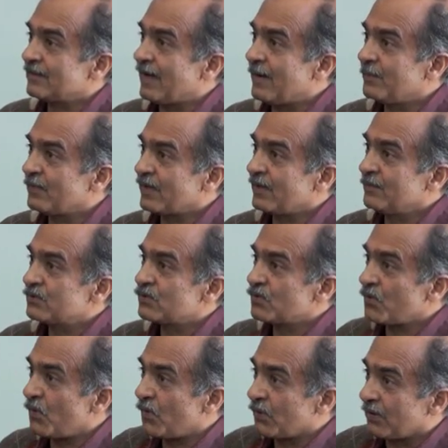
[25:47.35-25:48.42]
Chidambaram's
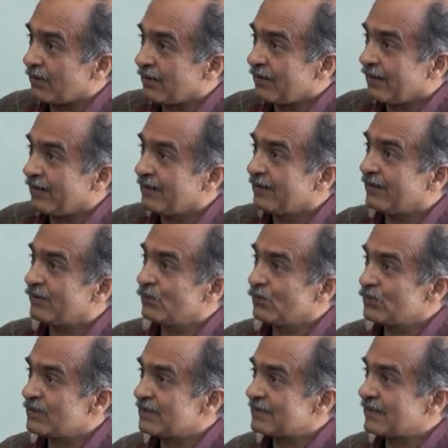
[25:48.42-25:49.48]
role in the
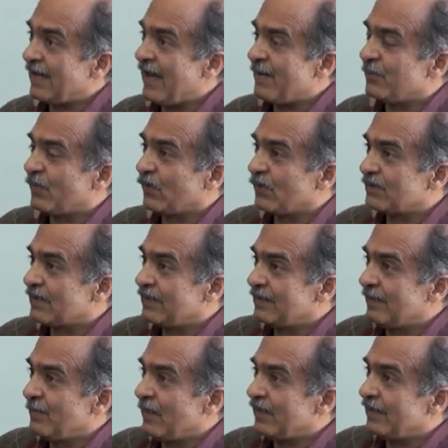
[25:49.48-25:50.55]
2G scam, because
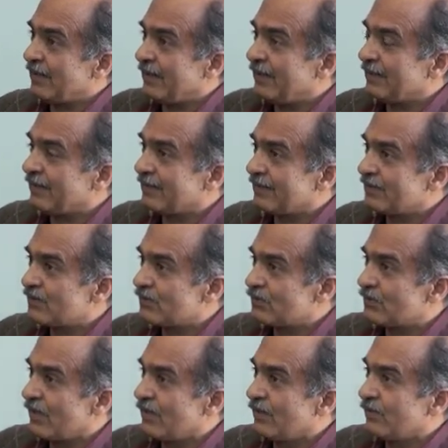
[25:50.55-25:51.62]
ultimately the
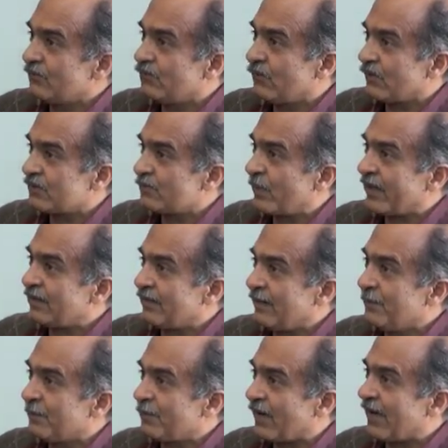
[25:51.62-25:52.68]
decision for
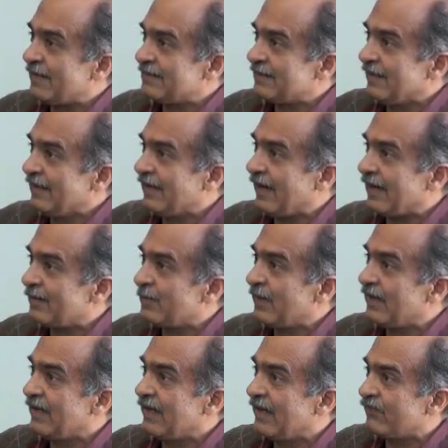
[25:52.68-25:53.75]
spectrum pricing had
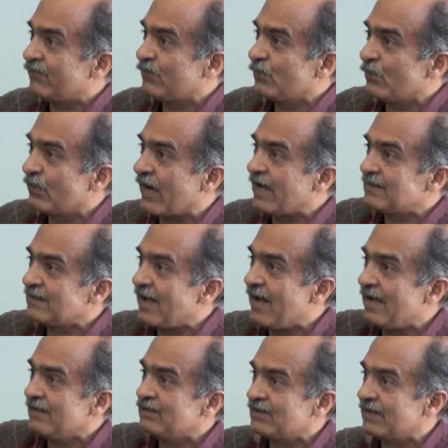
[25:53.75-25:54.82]
been left to
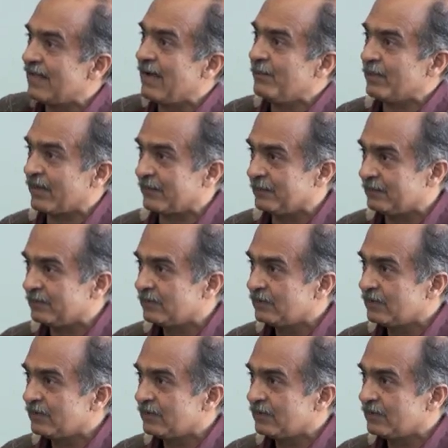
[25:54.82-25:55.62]
Raja and Chidambaram.